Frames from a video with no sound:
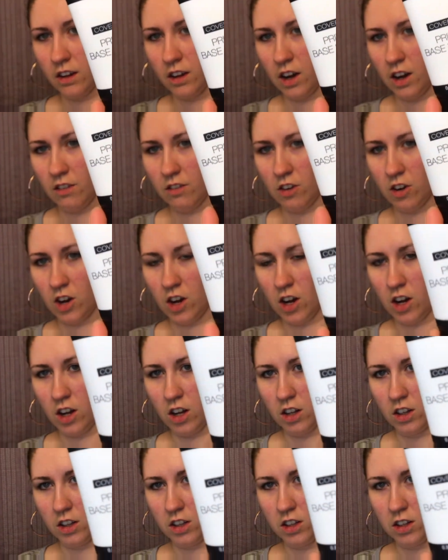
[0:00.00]

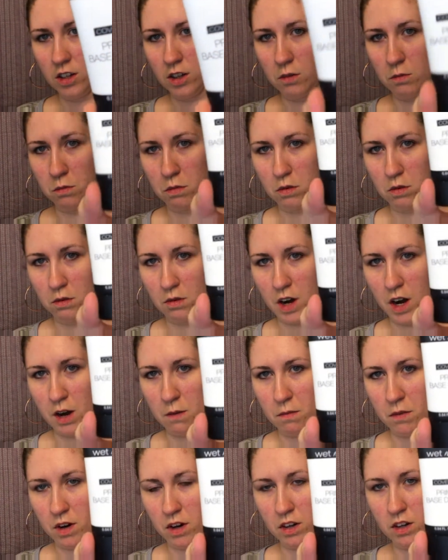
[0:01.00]
Coverall
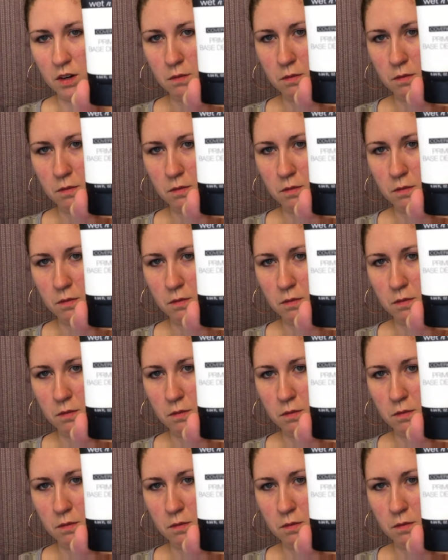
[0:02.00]
Primer.